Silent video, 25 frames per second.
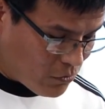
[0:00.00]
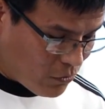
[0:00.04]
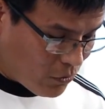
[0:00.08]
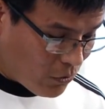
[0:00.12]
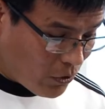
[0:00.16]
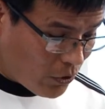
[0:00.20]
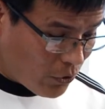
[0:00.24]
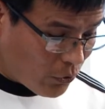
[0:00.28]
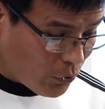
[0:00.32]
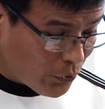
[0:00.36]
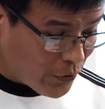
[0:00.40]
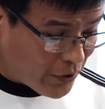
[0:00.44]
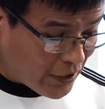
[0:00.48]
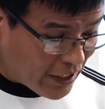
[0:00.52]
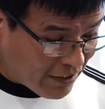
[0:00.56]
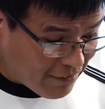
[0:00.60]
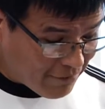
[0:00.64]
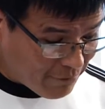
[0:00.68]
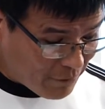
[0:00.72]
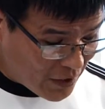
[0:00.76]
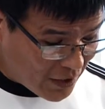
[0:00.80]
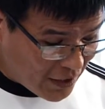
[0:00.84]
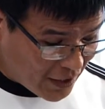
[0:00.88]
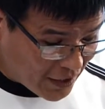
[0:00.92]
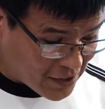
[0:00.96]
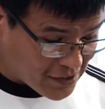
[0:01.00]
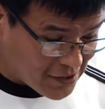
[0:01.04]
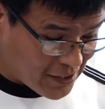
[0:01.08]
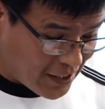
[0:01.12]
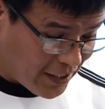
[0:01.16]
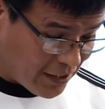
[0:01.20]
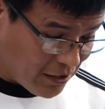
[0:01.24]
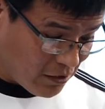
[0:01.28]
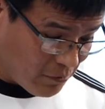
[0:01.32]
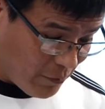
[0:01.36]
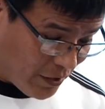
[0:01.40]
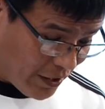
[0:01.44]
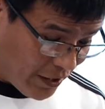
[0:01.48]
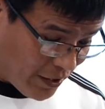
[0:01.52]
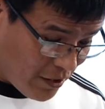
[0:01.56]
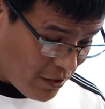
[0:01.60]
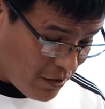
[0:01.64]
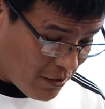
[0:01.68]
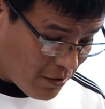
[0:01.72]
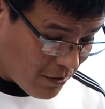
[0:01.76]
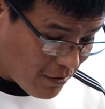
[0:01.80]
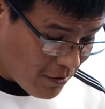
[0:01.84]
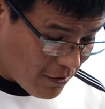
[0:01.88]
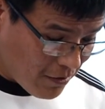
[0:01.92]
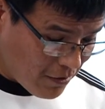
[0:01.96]
or when I've been exiled by
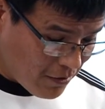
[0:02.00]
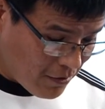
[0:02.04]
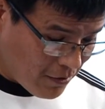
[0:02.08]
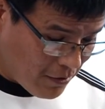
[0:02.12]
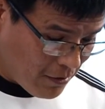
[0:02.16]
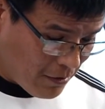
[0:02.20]
either.